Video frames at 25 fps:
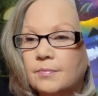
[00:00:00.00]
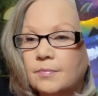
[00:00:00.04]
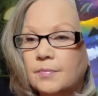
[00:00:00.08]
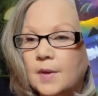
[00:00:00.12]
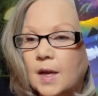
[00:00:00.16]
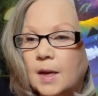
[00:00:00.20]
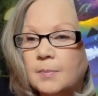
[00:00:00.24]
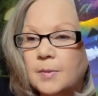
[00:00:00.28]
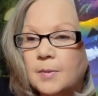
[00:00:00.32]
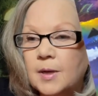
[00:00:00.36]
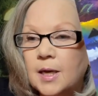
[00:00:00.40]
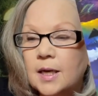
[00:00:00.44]

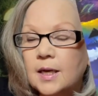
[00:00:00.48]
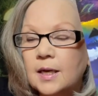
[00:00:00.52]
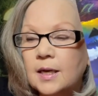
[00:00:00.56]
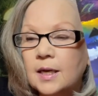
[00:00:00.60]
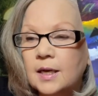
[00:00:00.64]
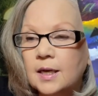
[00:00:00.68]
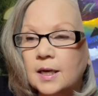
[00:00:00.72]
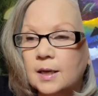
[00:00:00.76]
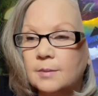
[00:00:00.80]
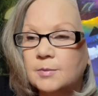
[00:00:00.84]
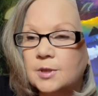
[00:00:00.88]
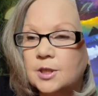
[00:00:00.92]
I'm getting
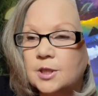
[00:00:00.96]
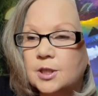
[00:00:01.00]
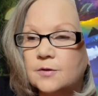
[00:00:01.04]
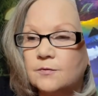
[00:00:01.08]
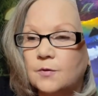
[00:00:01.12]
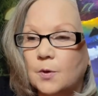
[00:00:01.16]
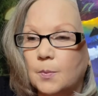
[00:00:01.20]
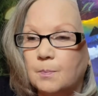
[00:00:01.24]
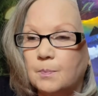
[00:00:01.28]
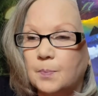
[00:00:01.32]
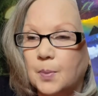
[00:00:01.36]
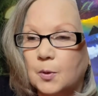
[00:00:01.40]
an image
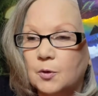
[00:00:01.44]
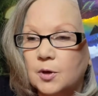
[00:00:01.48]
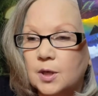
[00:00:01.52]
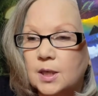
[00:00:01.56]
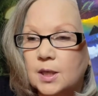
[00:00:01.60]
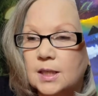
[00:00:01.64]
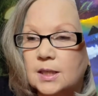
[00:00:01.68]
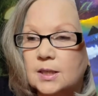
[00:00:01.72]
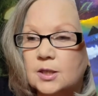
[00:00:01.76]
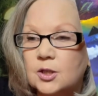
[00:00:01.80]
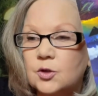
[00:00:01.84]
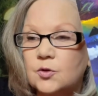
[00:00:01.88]
of a boa
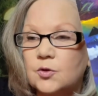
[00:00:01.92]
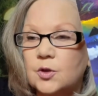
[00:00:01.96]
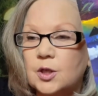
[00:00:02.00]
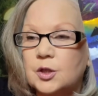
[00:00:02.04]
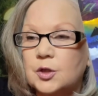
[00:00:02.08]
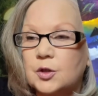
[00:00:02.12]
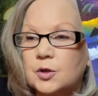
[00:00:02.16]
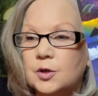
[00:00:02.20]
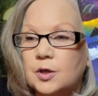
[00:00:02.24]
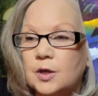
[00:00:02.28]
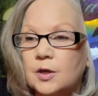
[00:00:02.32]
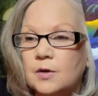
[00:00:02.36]

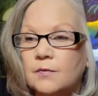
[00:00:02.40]
constrictor.